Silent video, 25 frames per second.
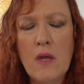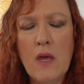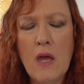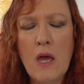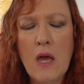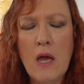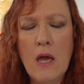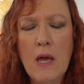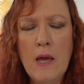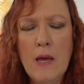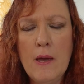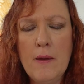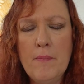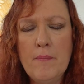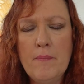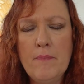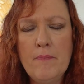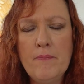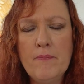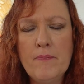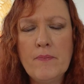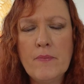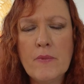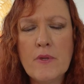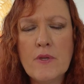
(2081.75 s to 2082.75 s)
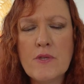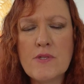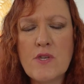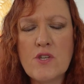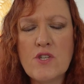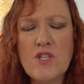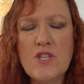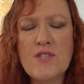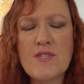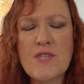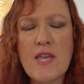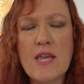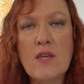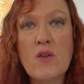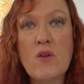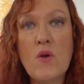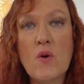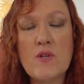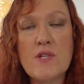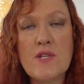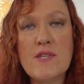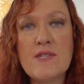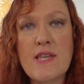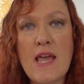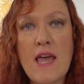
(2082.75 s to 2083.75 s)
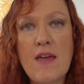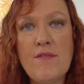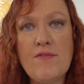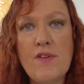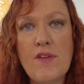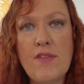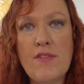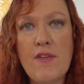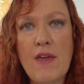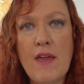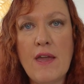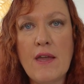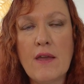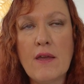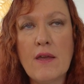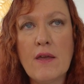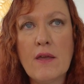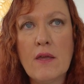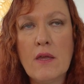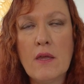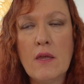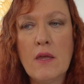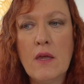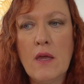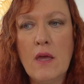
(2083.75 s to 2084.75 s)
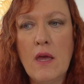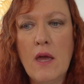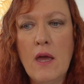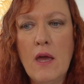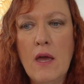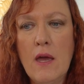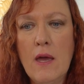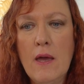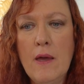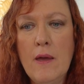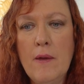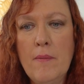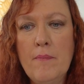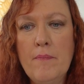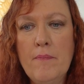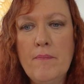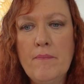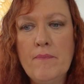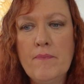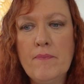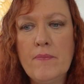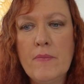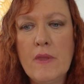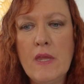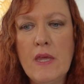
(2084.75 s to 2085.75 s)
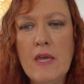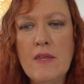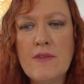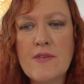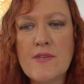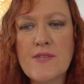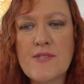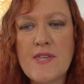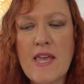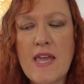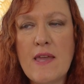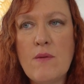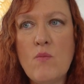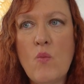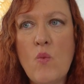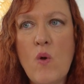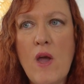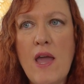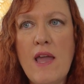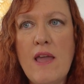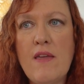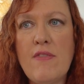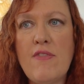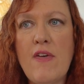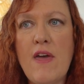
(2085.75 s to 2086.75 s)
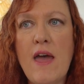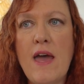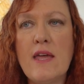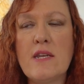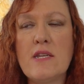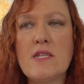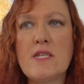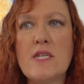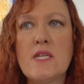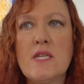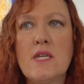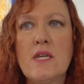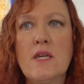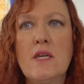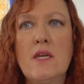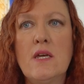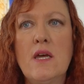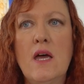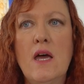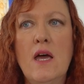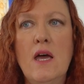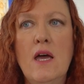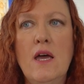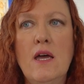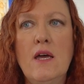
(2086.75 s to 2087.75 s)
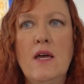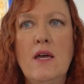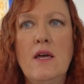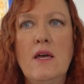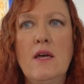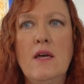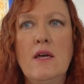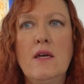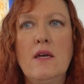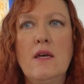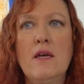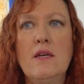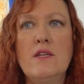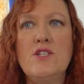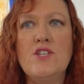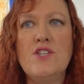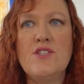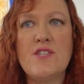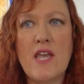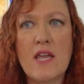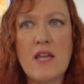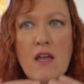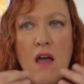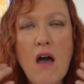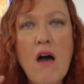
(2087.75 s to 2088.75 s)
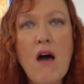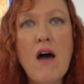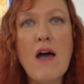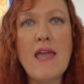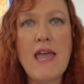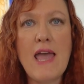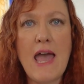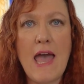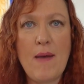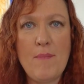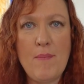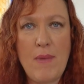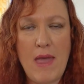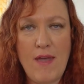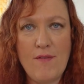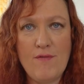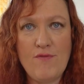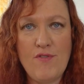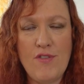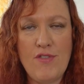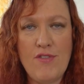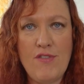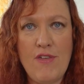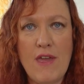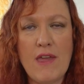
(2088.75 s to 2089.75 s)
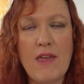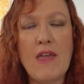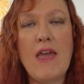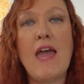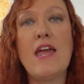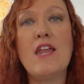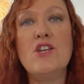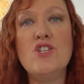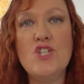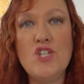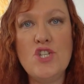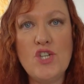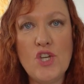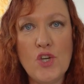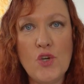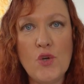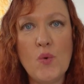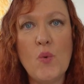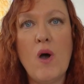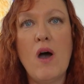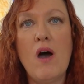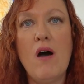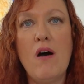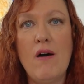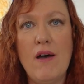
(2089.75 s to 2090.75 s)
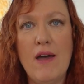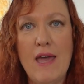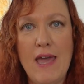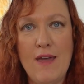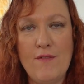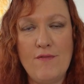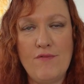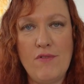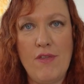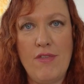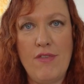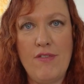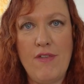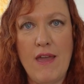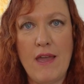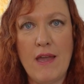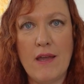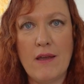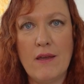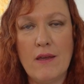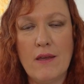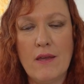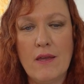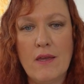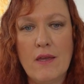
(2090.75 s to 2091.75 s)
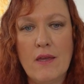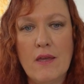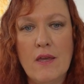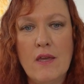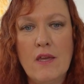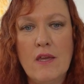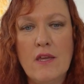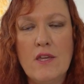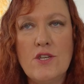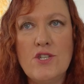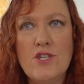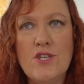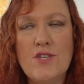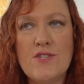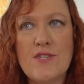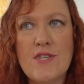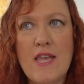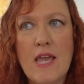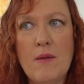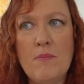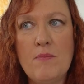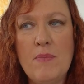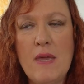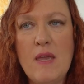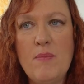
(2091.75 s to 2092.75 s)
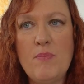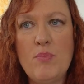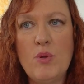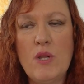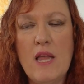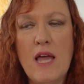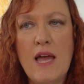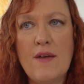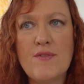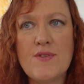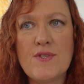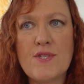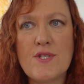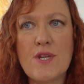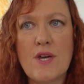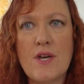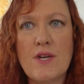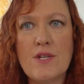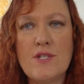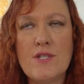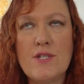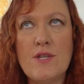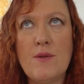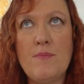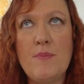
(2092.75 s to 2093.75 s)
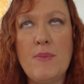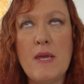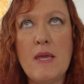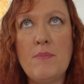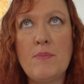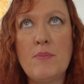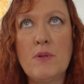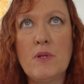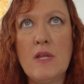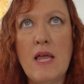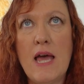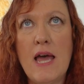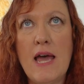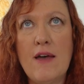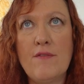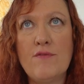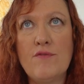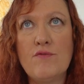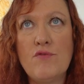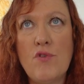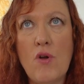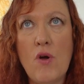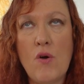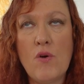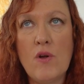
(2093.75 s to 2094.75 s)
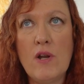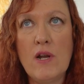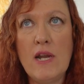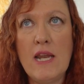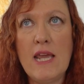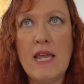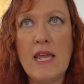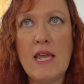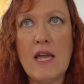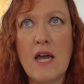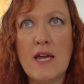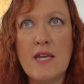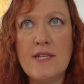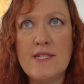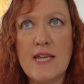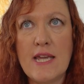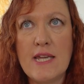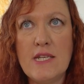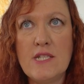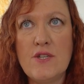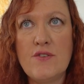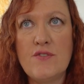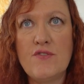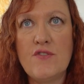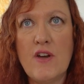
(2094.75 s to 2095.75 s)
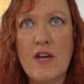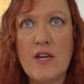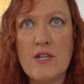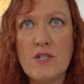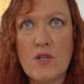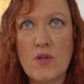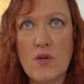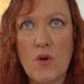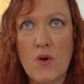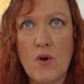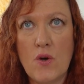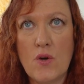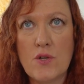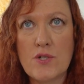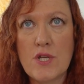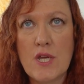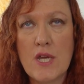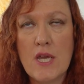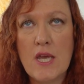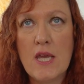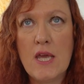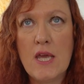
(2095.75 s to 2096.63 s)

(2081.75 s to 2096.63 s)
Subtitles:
So she's saying God is everything, in the same way that she's saying I am everything and you are everything. She's saying people have wrongly identified God